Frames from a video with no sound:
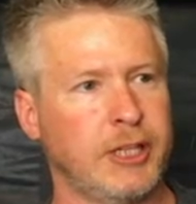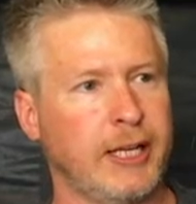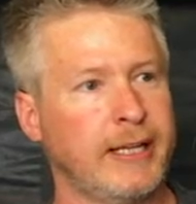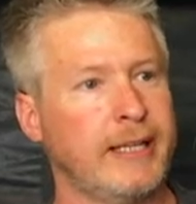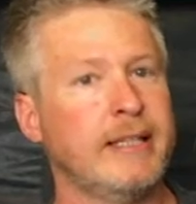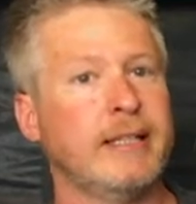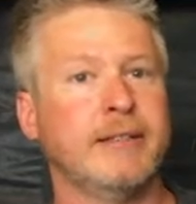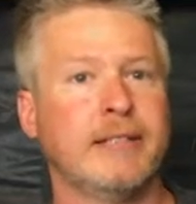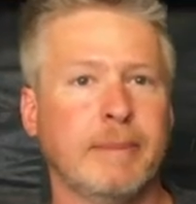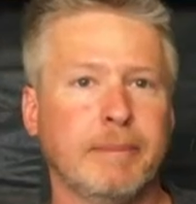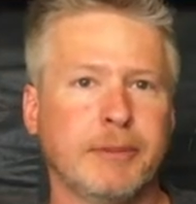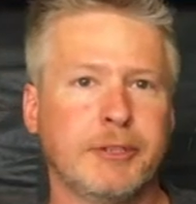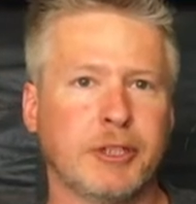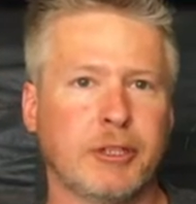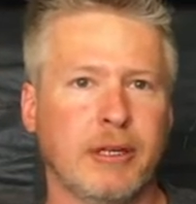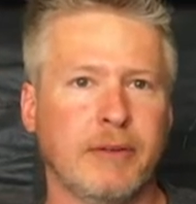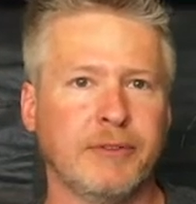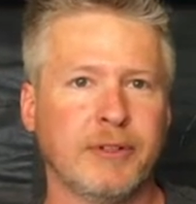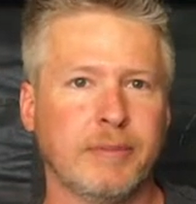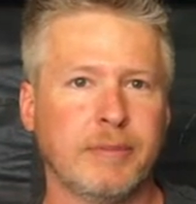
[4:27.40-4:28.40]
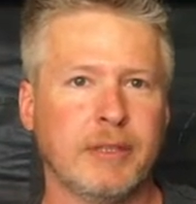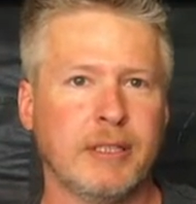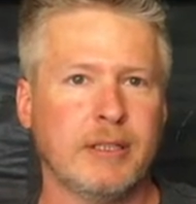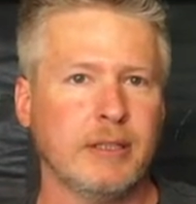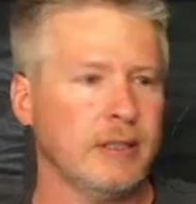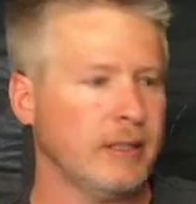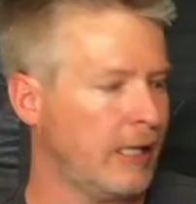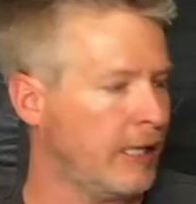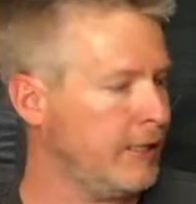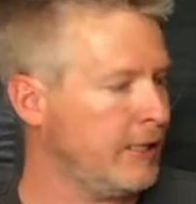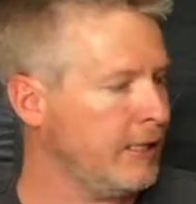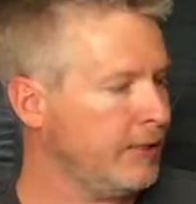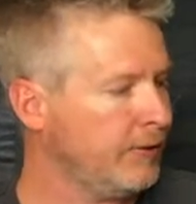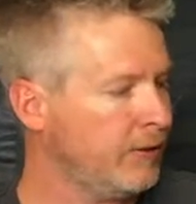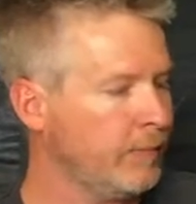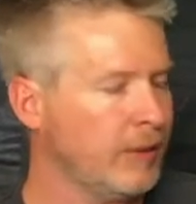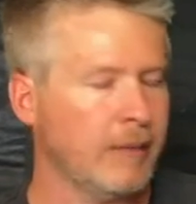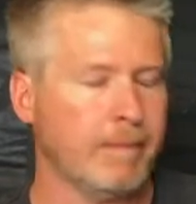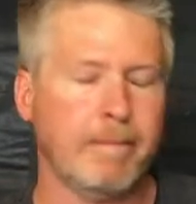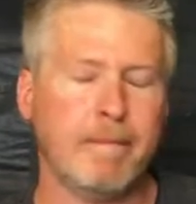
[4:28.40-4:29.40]
checking the temperature of something, it
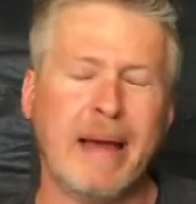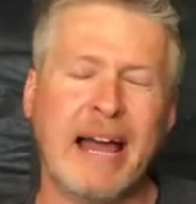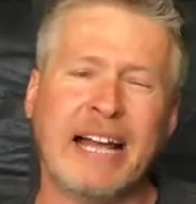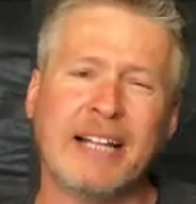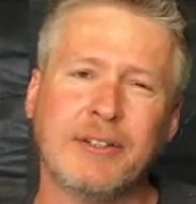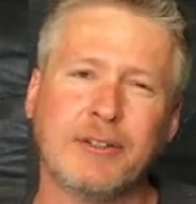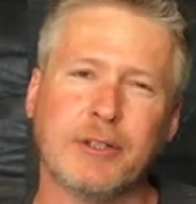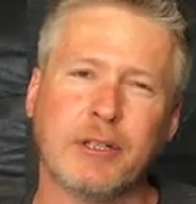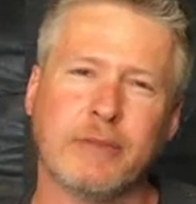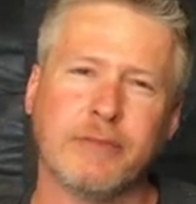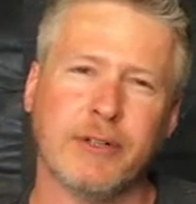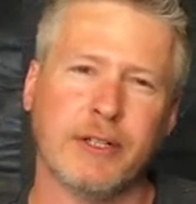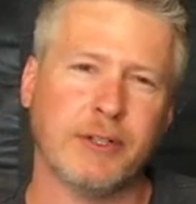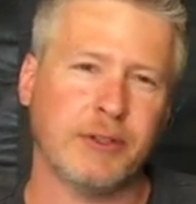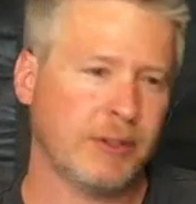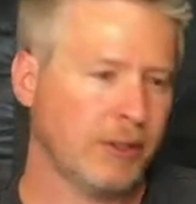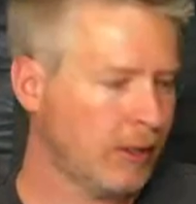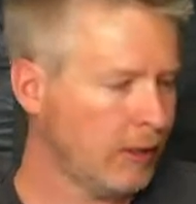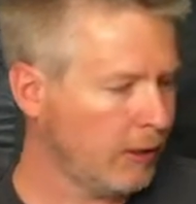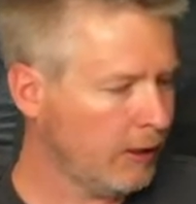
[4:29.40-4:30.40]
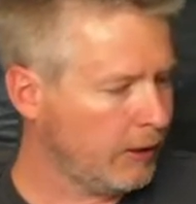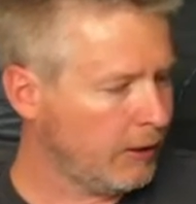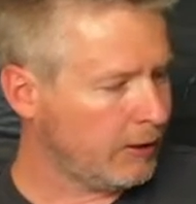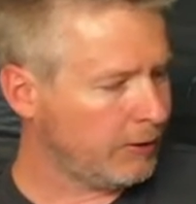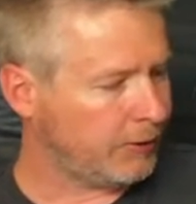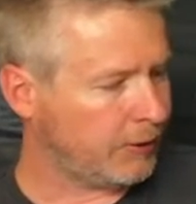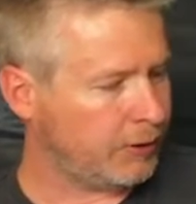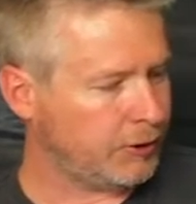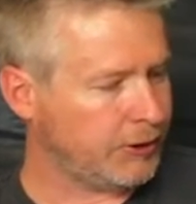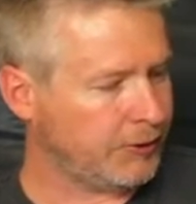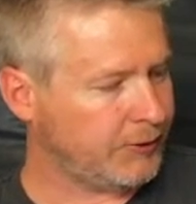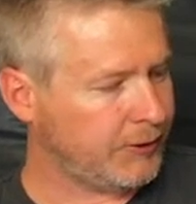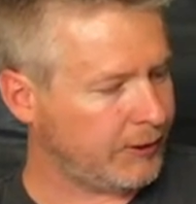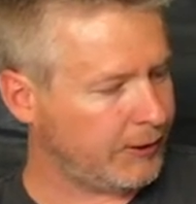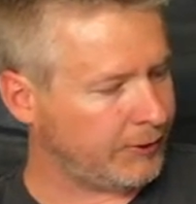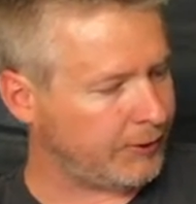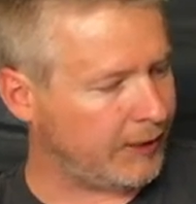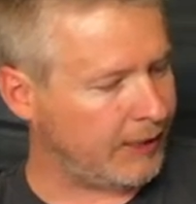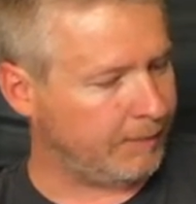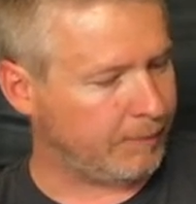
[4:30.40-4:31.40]
needs to be a matte surface. So
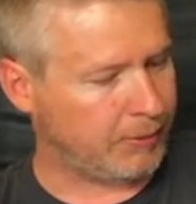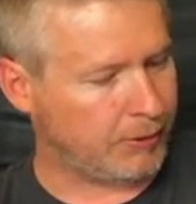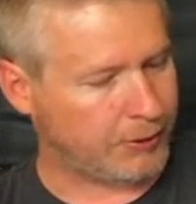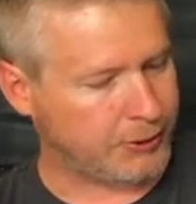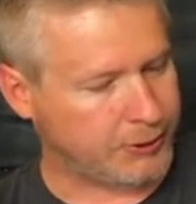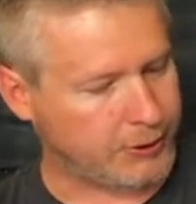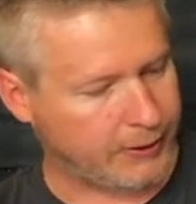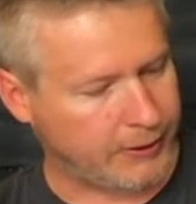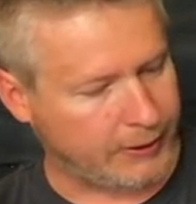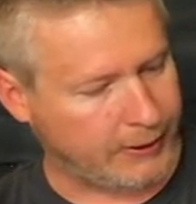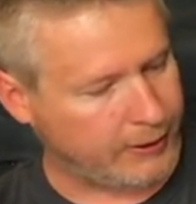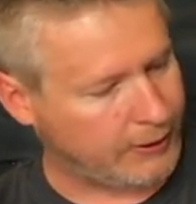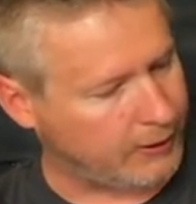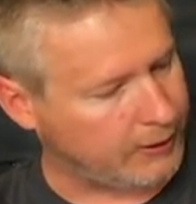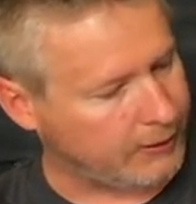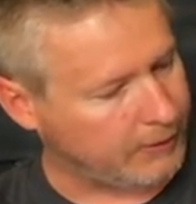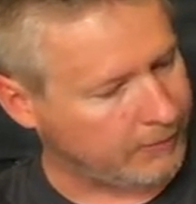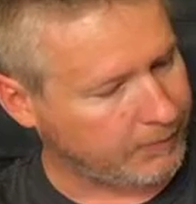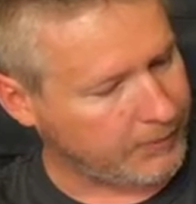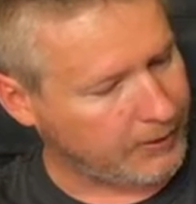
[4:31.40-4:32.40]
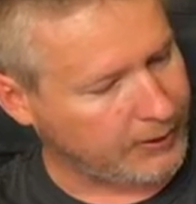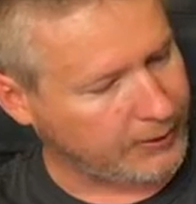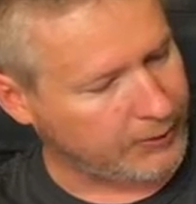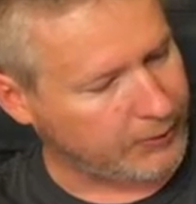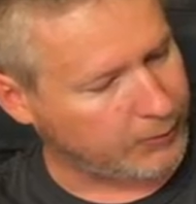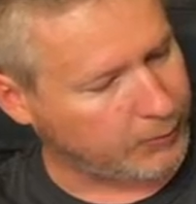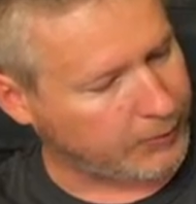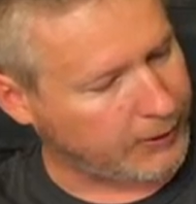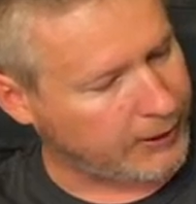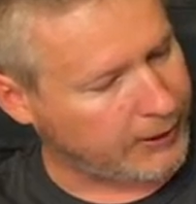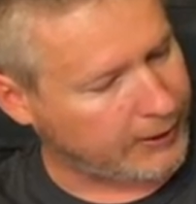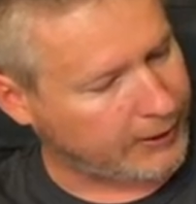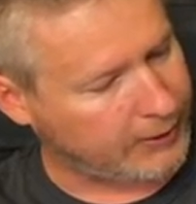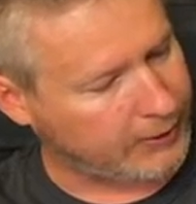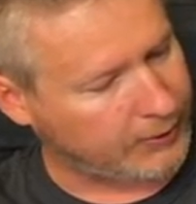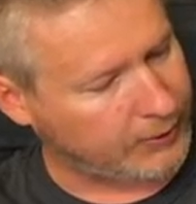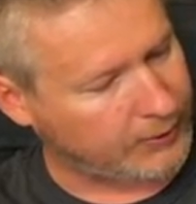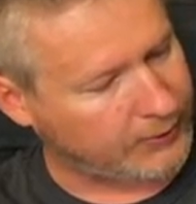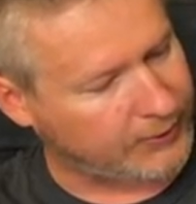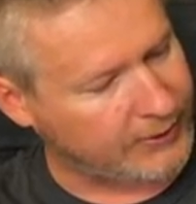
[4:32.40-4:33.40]
just an example I'll show you here. This is
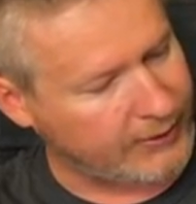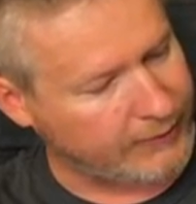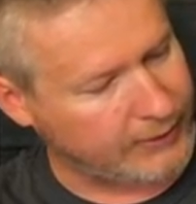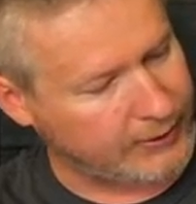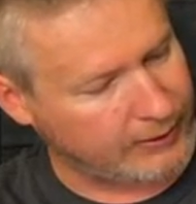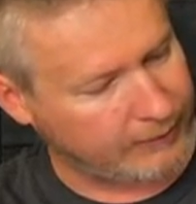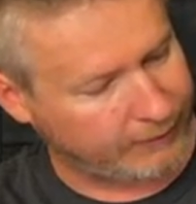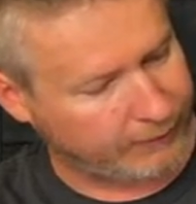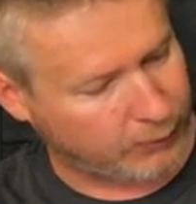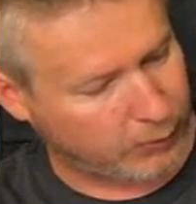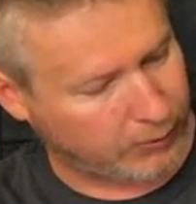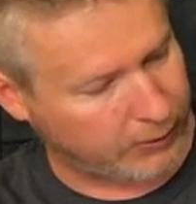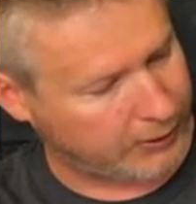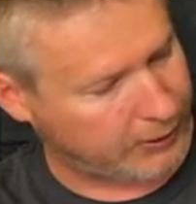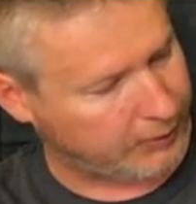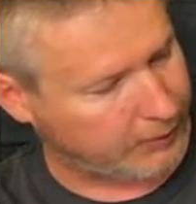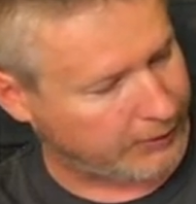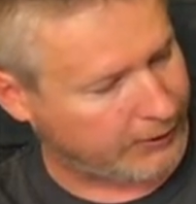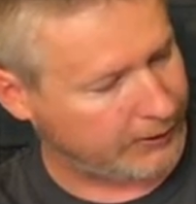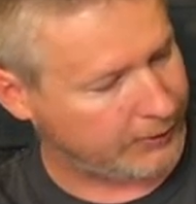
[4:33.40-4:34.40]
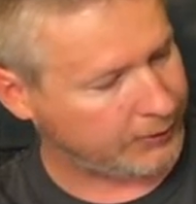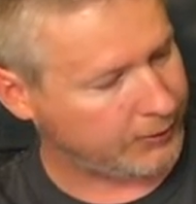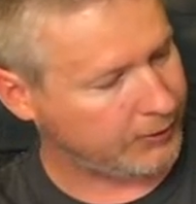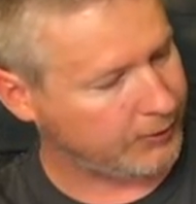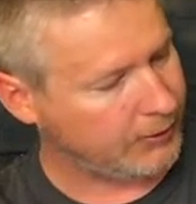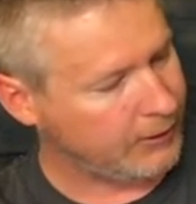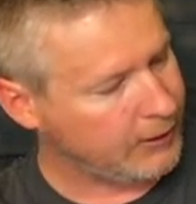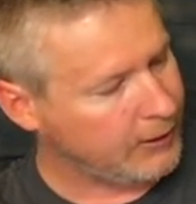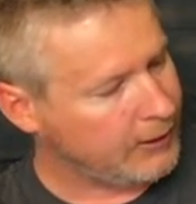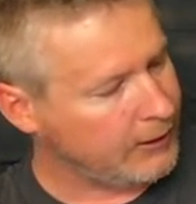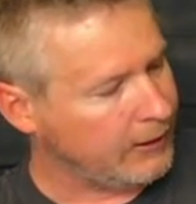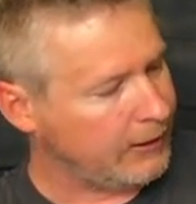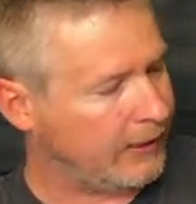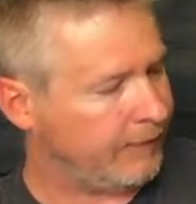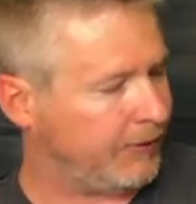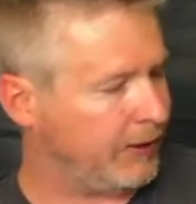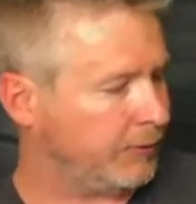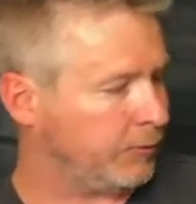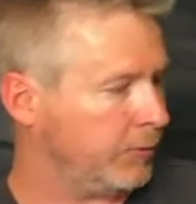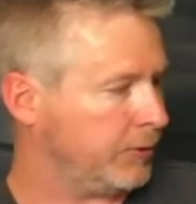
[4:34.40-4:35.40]
reading 74 degrees.
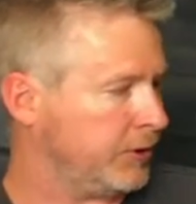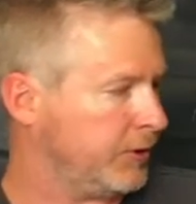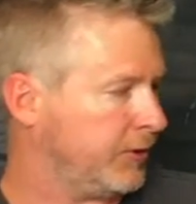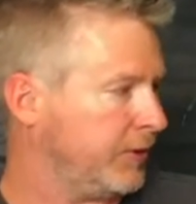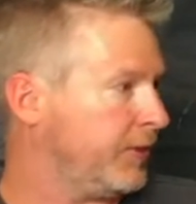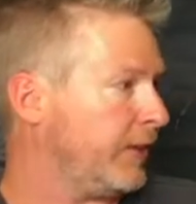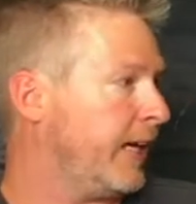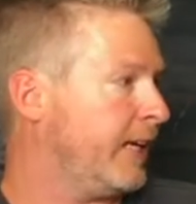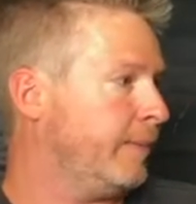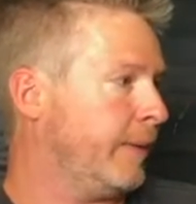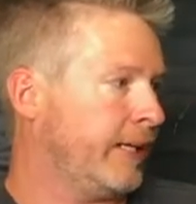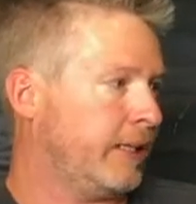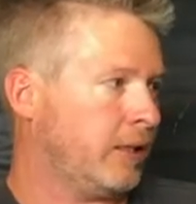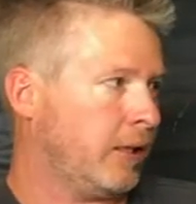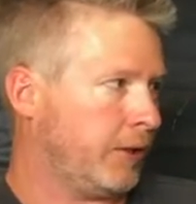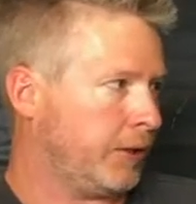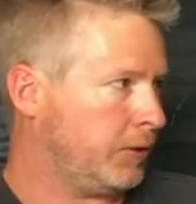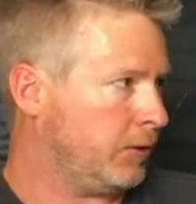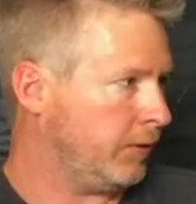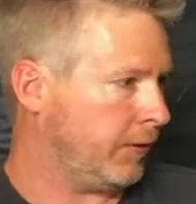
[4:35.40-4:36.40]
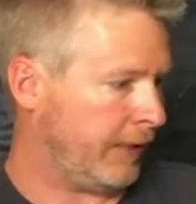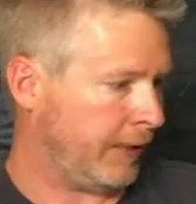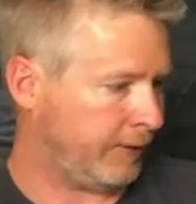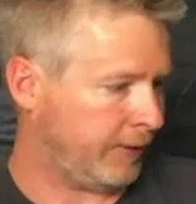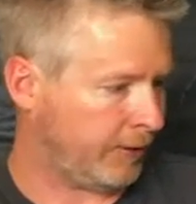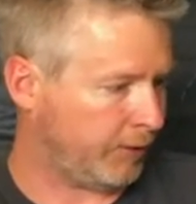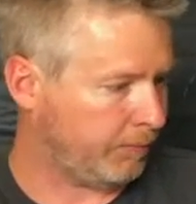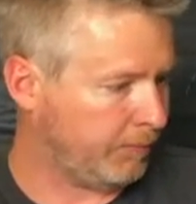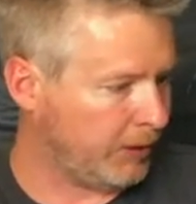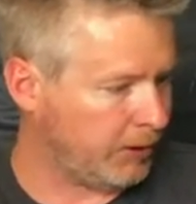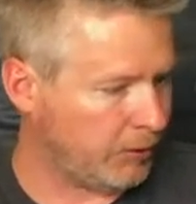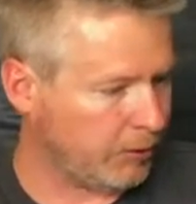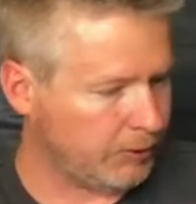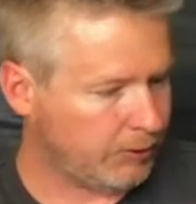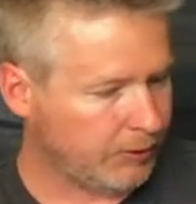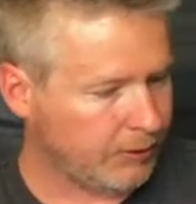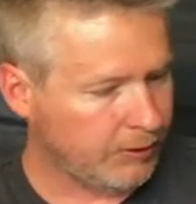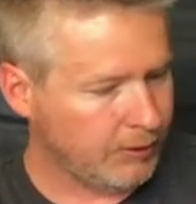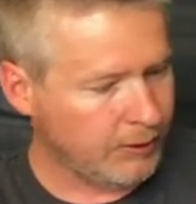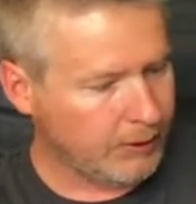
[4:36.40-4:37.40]
If this was just the side of my conical that's
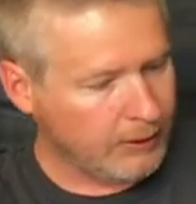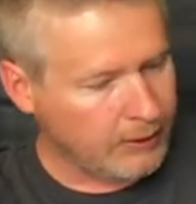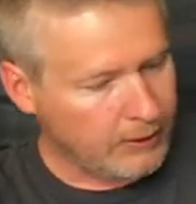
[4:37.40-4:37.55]
exposed,